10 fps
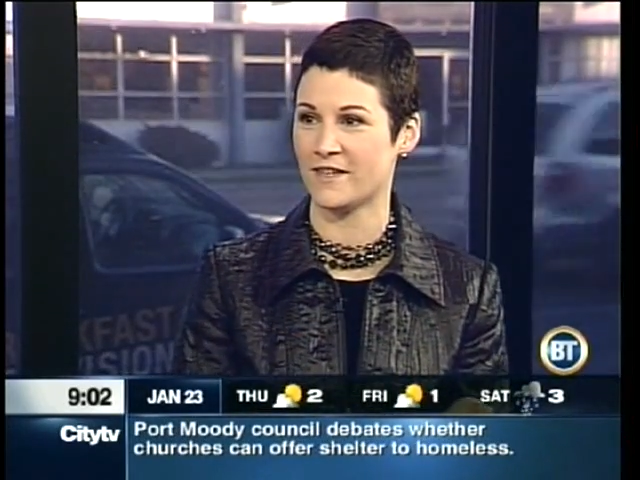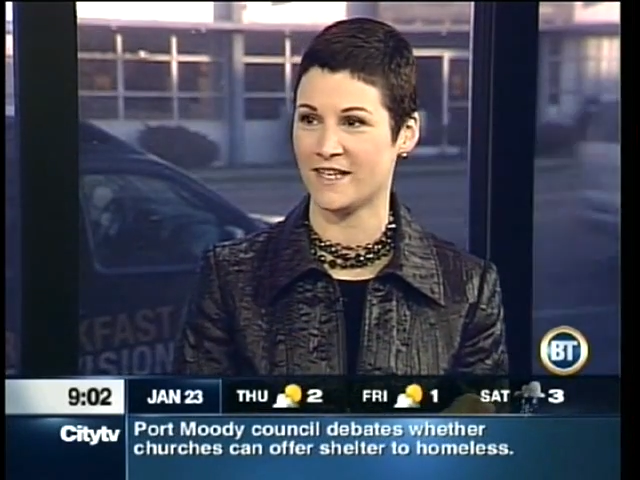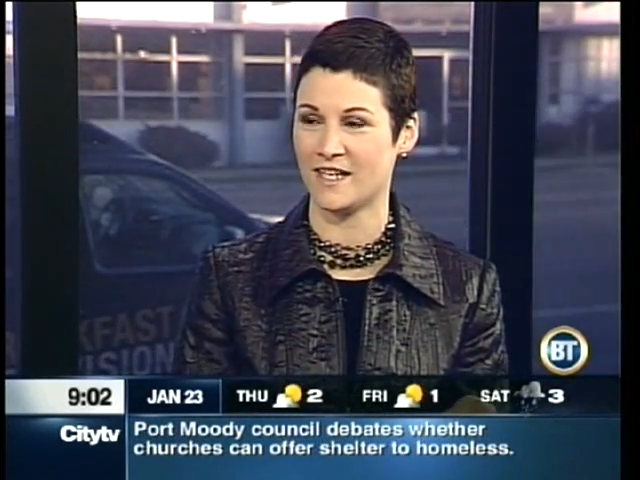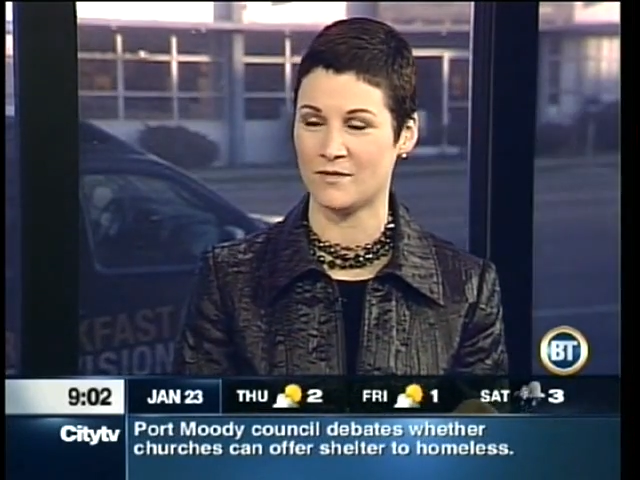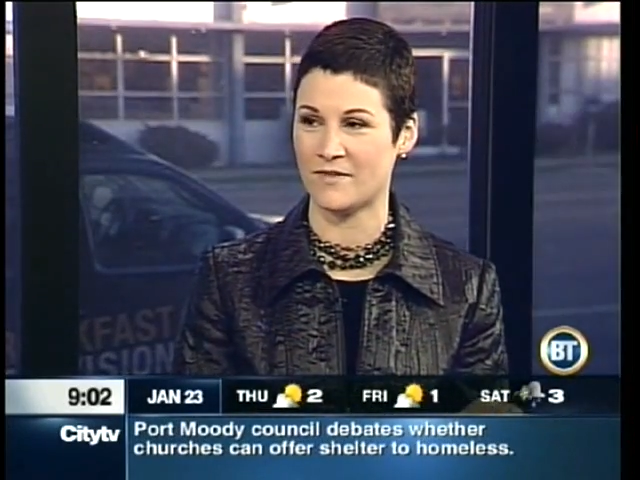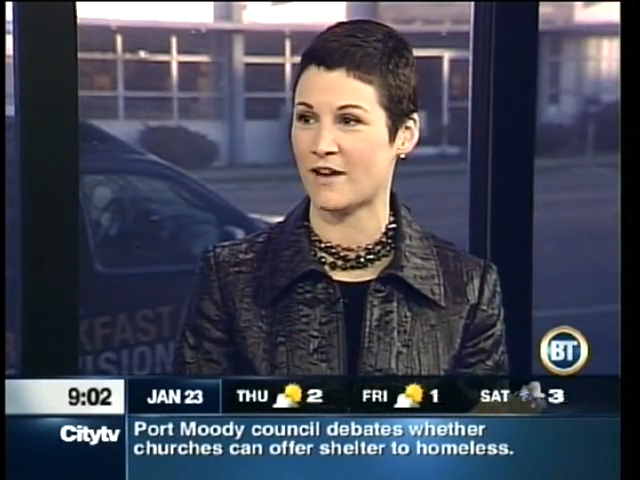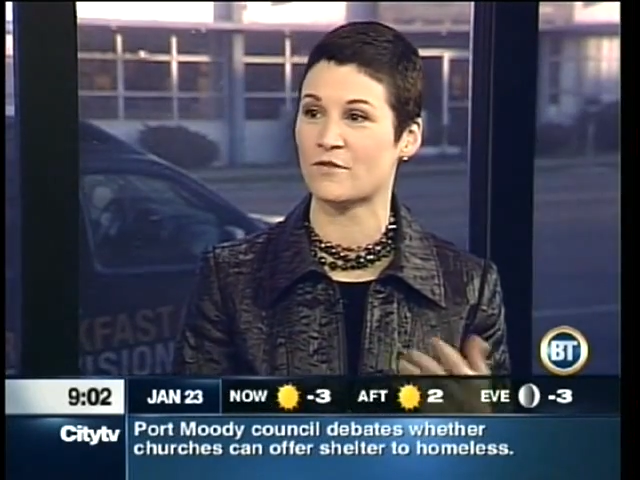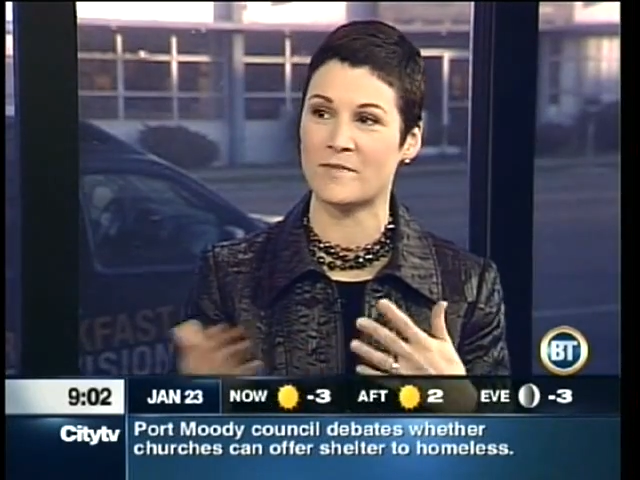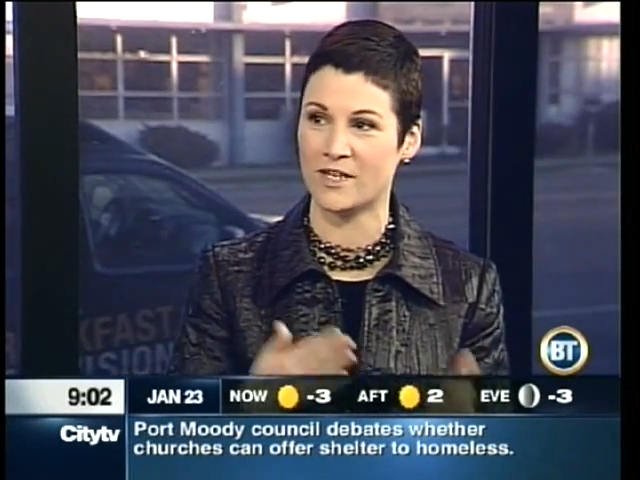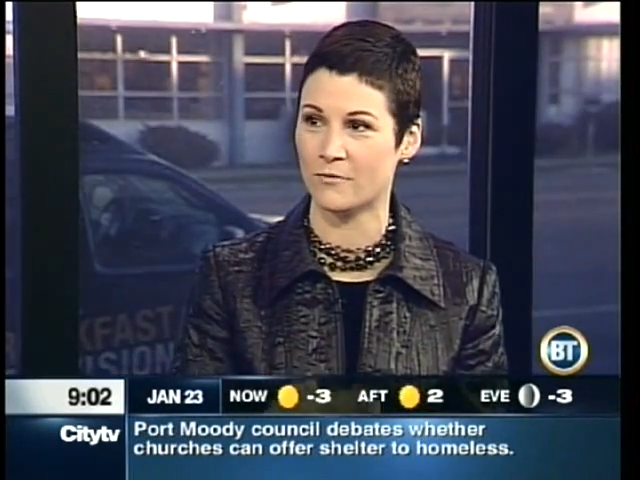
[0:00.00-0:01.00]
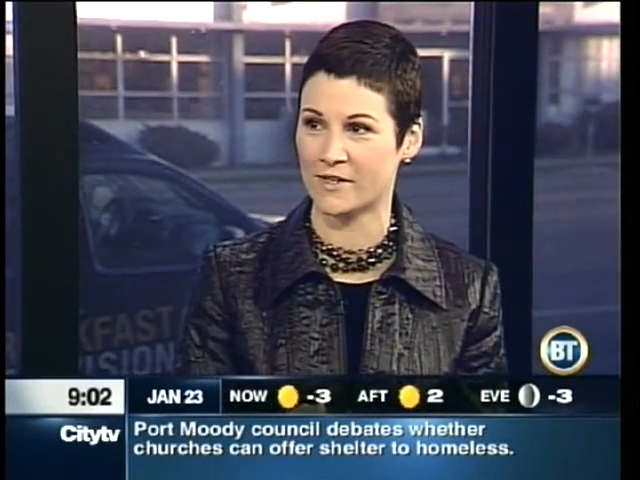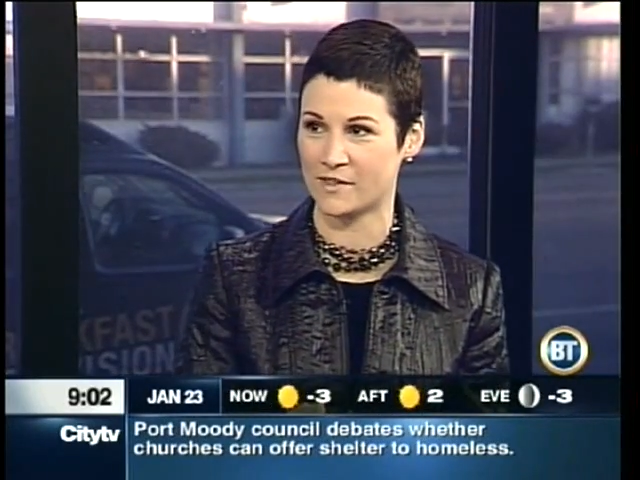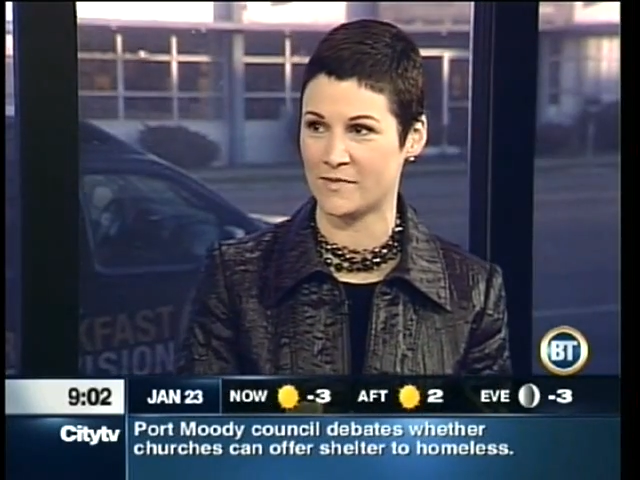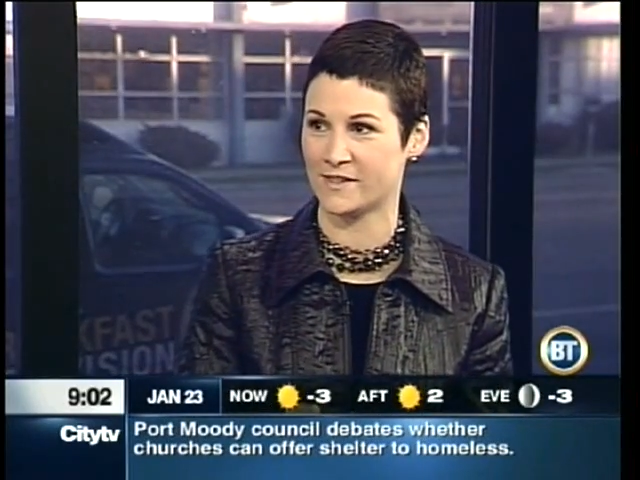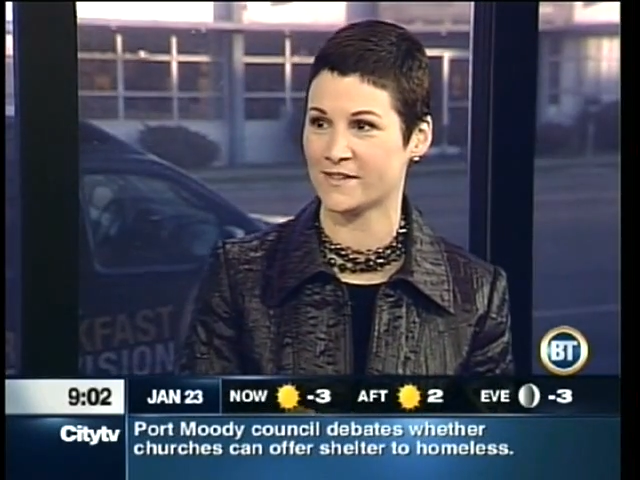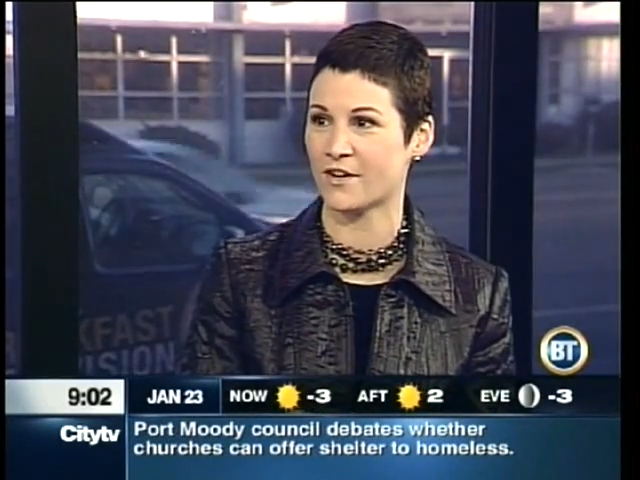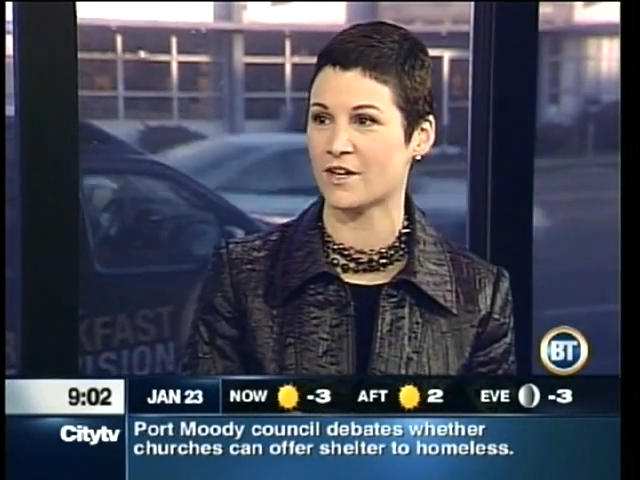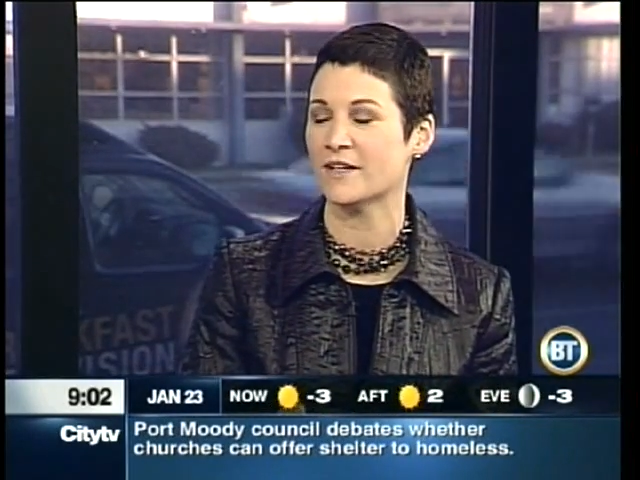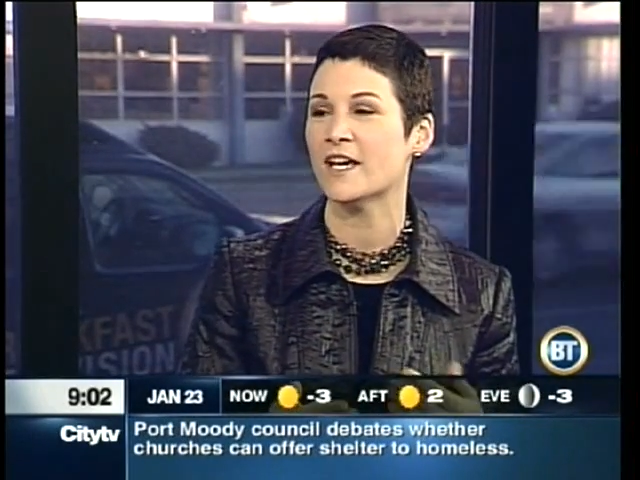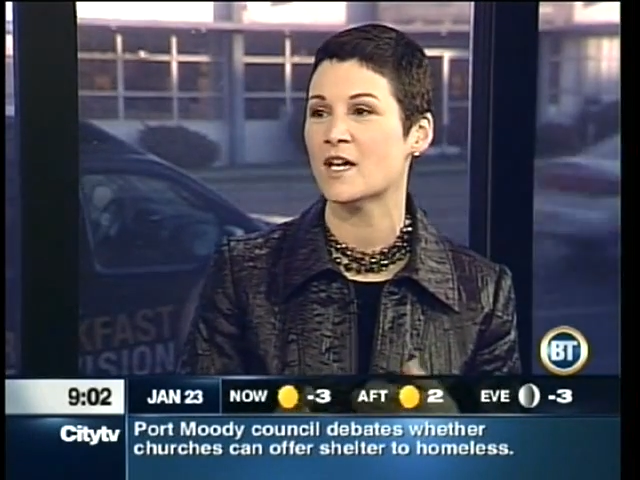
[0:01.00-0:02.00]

thinking everybody wants their business card.